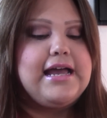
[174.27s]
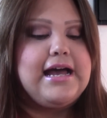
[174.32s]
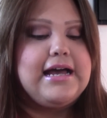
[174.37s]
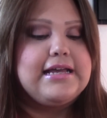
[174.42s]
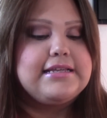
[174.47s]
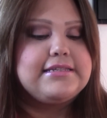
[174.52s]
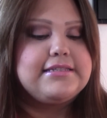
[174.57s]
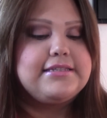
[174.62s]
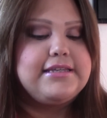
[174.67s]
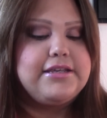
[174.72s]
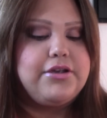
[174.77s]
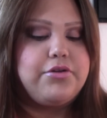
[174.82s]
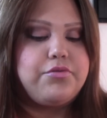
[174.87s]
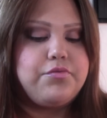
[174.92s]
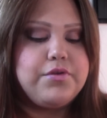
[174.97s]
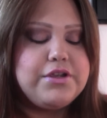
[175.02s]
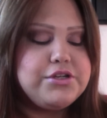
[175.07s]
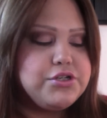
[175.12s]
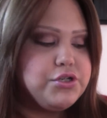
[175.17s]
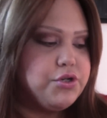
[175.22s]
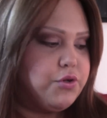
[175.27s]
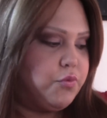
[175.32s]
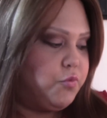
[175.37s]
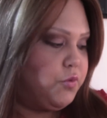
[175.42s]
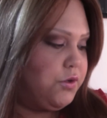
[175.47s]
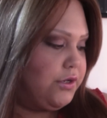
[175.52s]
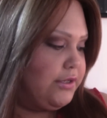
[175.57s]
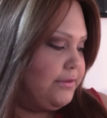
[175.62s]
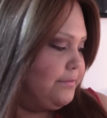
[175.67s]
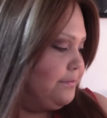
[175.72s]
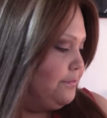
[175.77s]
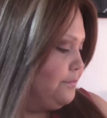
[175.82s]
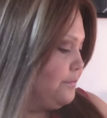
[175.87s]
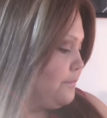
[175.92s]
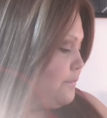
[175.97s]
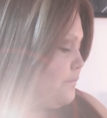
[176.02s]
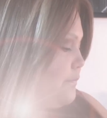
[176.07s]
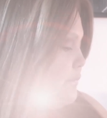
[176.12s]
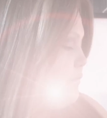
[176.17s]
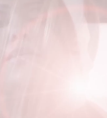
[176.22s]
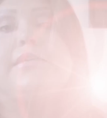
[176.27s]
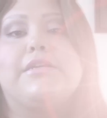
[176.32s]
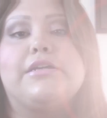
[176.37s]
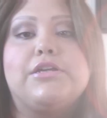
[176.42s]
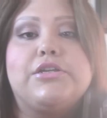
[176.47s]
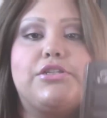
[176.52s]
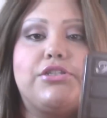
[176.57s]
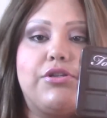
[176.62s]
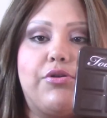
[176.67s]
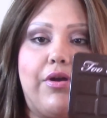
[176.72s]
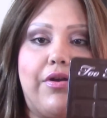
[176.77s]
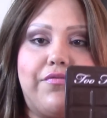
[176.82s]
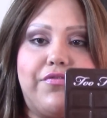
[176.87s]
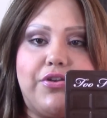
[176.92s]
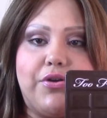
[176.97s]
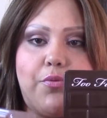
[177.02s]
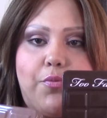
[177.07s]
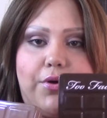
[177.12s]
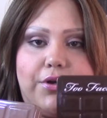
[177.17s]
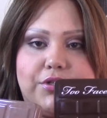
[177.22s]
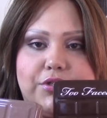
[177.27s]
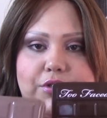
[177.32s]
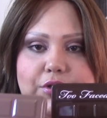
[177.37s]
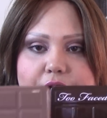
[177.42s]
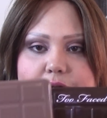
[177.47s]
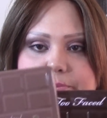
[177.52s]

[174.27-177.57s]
as the original one. So if you were to